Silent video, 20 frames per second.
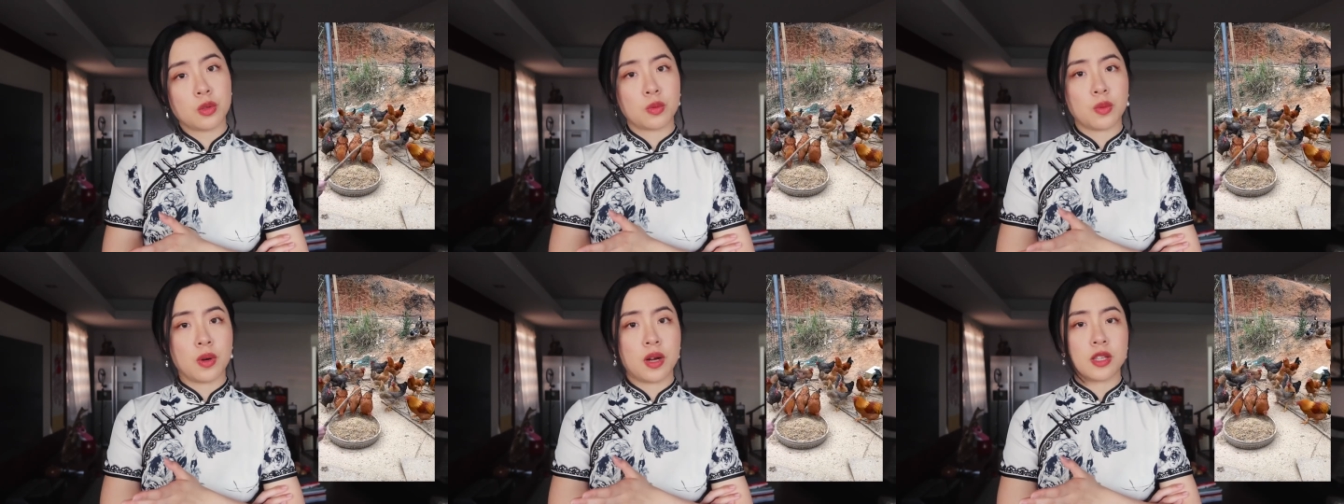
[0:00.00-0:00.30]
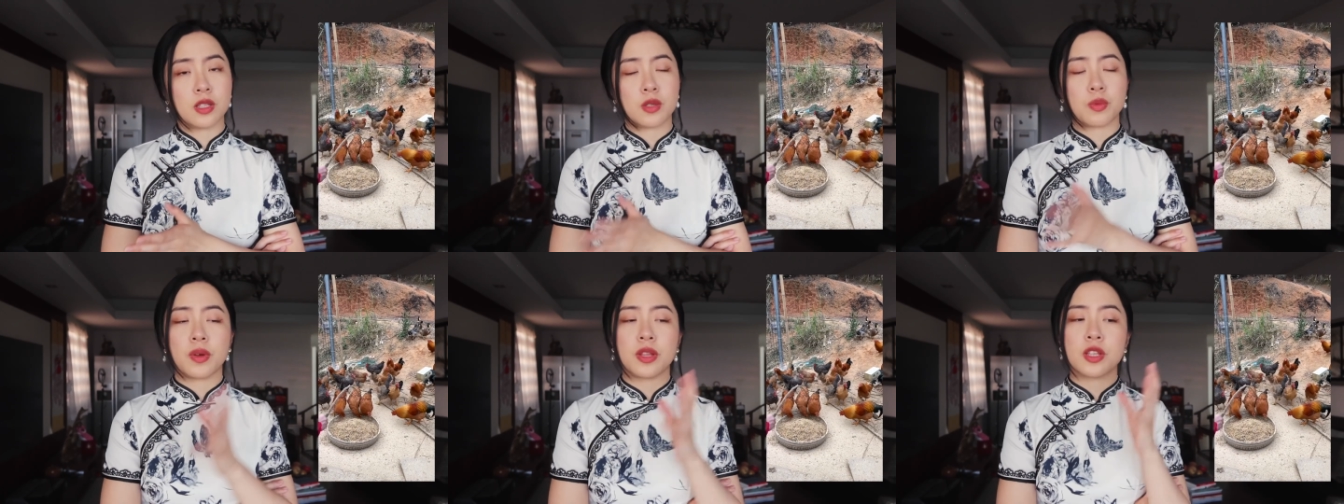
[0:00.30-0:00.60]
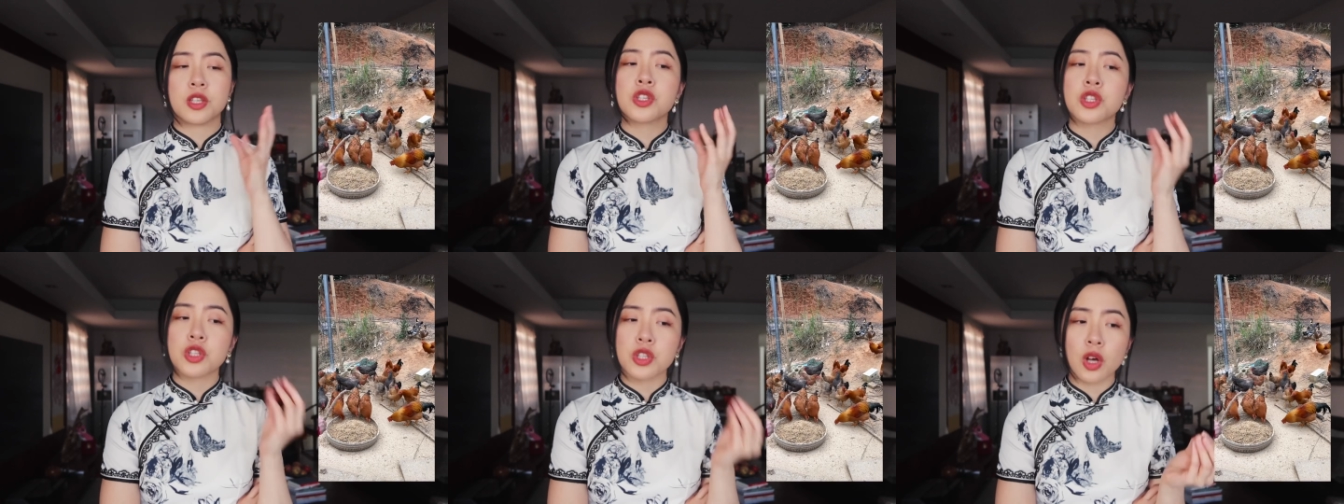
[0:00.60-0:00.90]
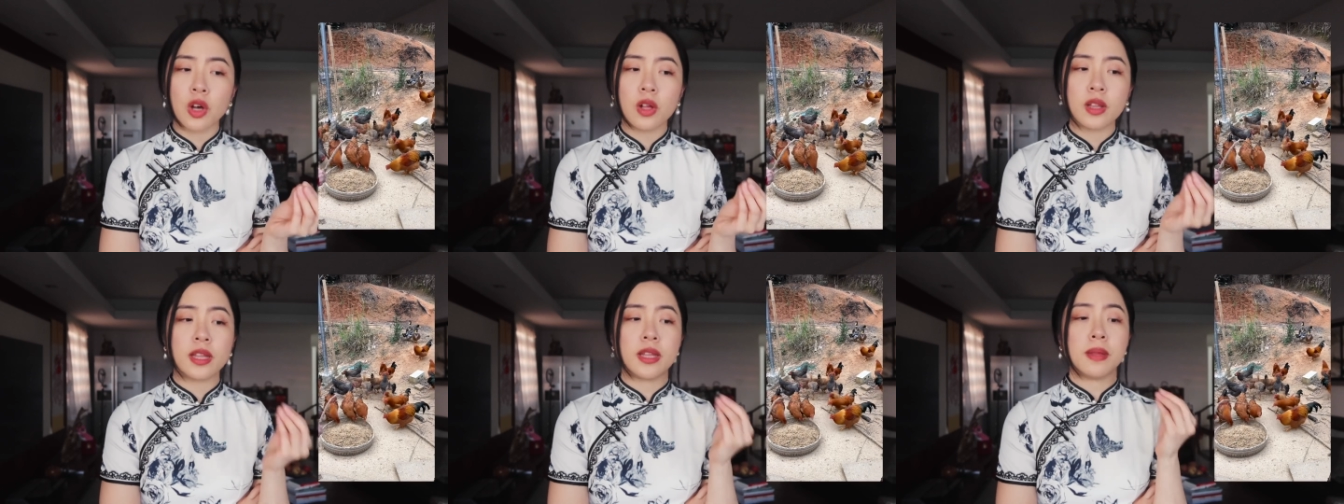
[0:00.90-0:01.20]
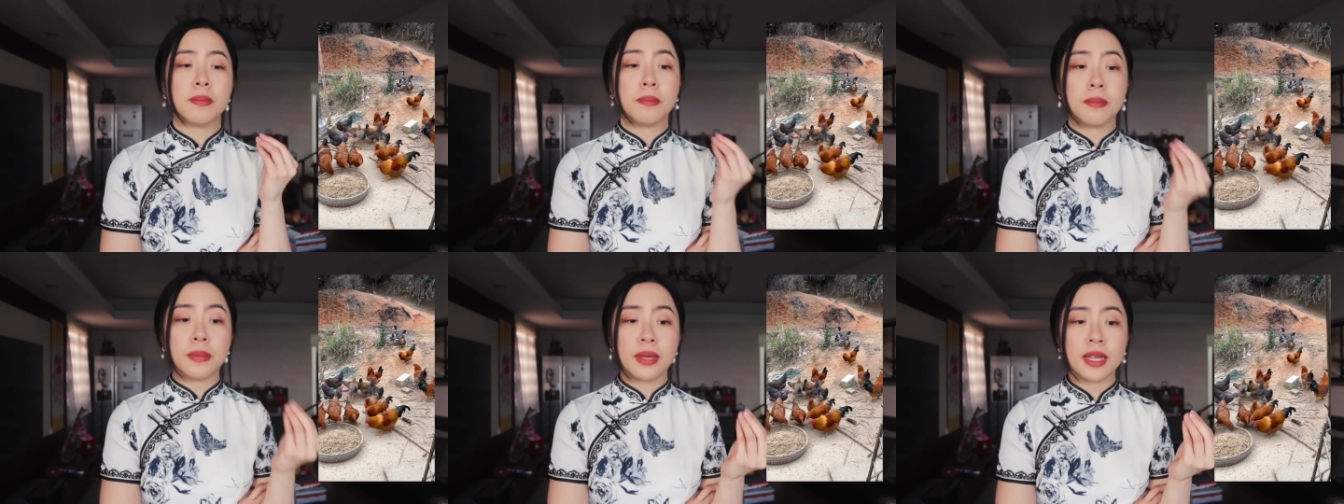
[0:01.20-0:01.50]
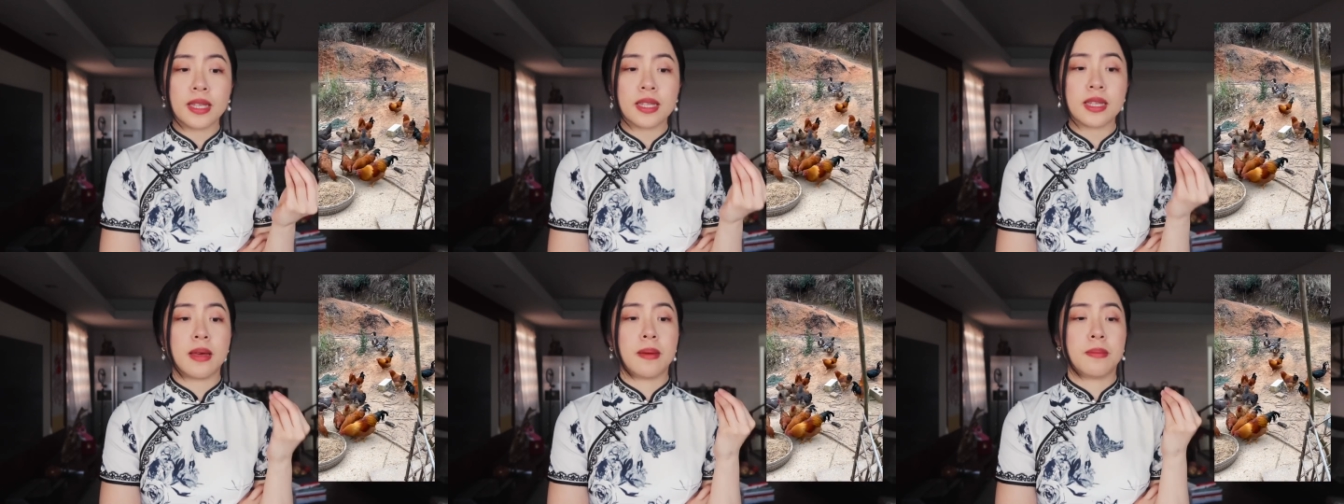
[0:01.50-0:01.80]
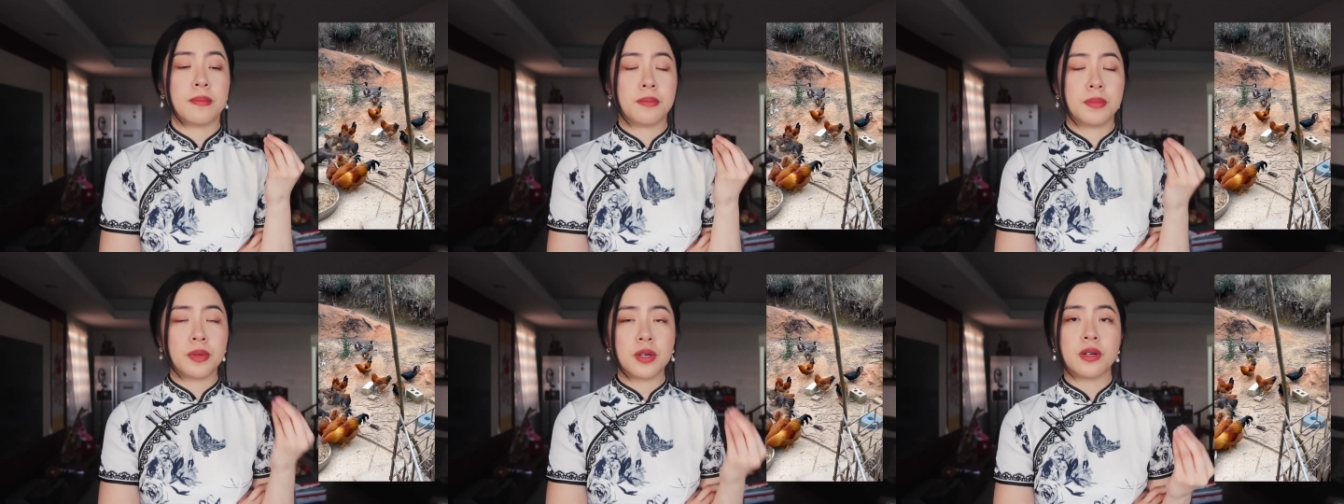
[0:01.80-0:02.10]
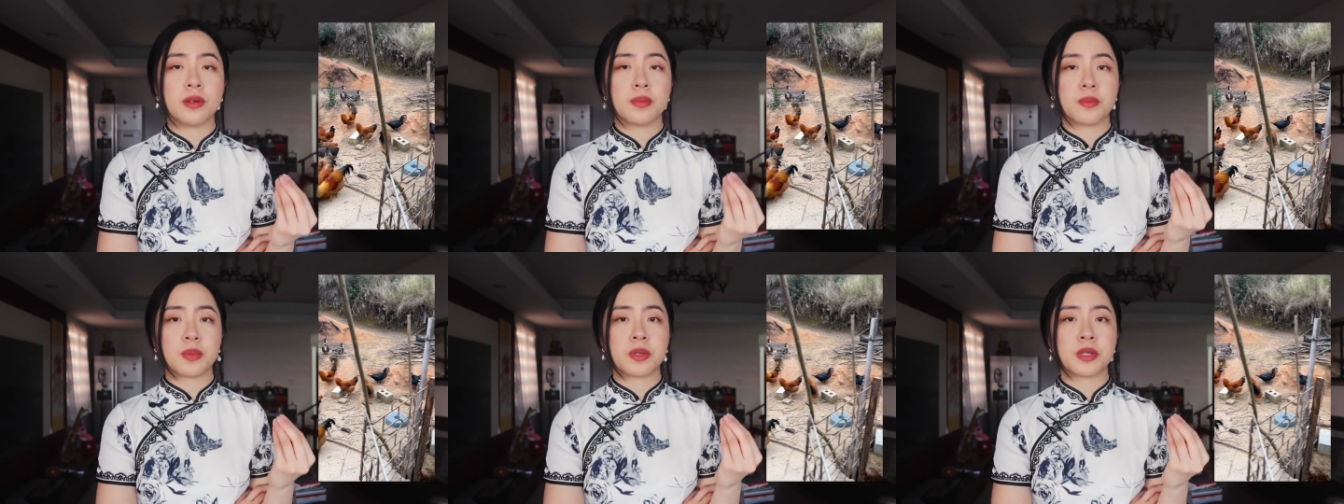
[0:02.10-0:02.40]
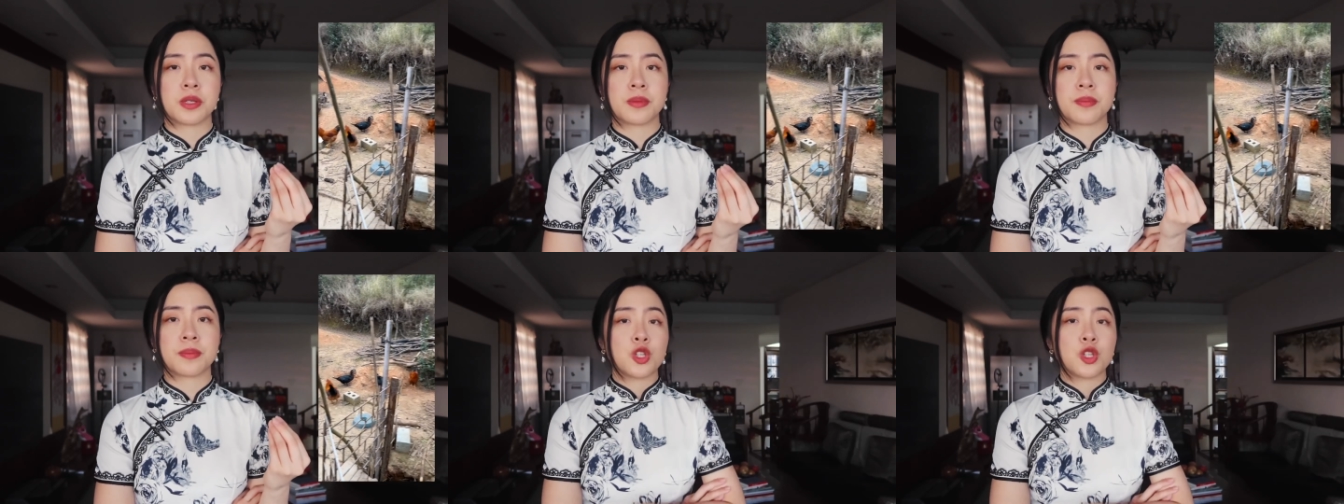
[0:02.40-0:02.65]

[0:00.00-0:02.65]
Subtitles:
ones with solid meat and bones.